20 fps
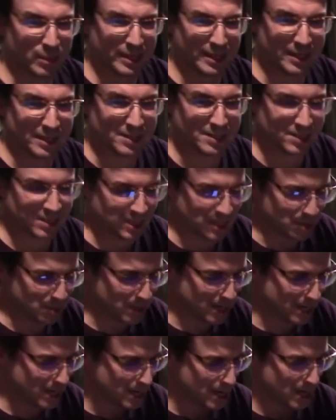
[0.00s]
can see
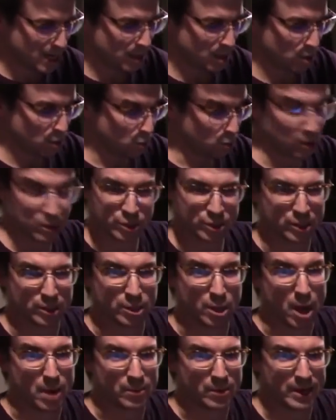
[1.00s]
me, we're just going to
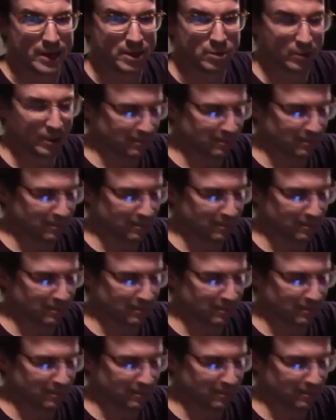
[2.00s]
hop right into it.